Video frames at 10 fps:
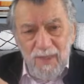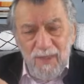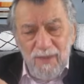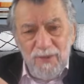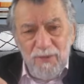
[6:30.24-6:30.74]

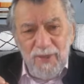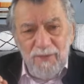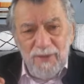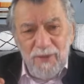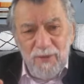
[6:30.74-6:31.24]
So we have
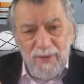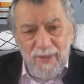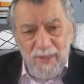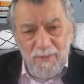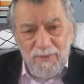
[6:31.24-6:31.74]
to know the
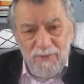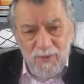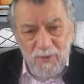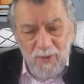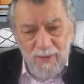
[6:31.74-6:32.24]
names of the
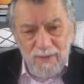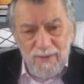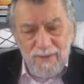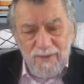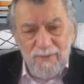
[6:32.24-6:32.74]

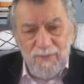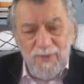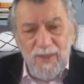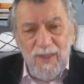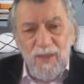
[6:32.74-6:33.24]
qualities.
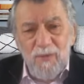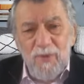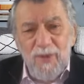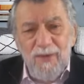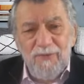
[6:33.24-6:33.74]

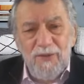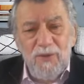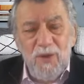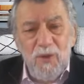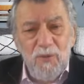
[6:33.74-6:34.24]
We have to
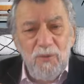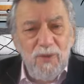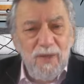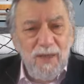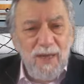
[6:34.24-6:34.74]
know
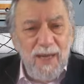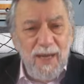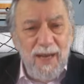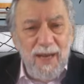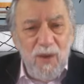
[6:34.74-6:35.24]

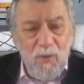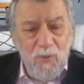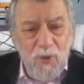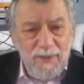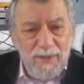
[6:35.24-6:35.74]

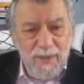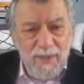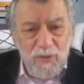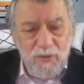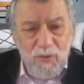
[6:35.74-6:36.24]
what
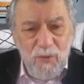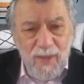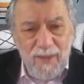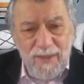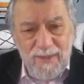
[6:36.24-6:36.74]
those
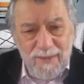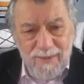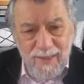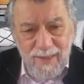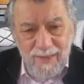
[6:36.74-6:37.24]
qualities
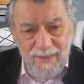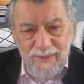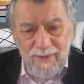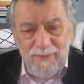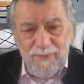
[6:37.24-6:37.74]
entail.
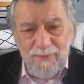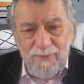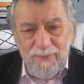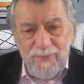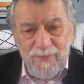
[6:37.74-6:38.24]

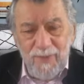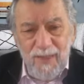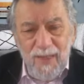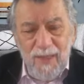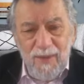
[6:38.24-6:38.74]

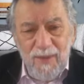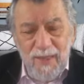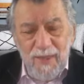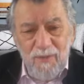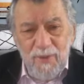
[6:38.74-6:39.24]

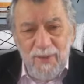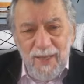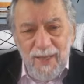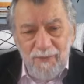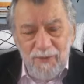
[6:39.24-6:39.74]
Then we
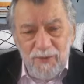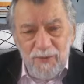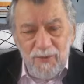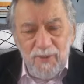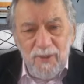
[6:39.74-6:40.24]
have
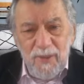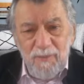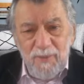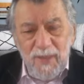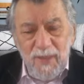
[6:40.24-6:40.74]
to
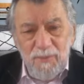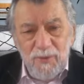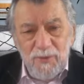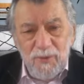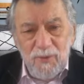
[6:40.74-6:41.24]
be able
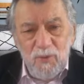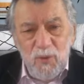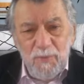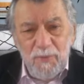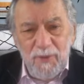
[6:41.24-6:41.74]
to
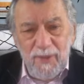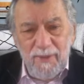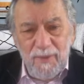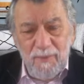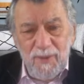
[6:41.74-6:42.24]
incorporate
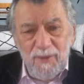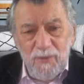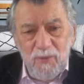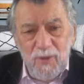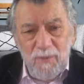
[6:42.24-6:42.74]
them
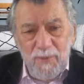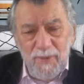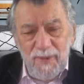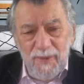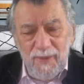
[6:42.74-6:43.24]
into our
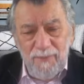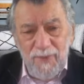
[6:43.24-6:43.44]
being,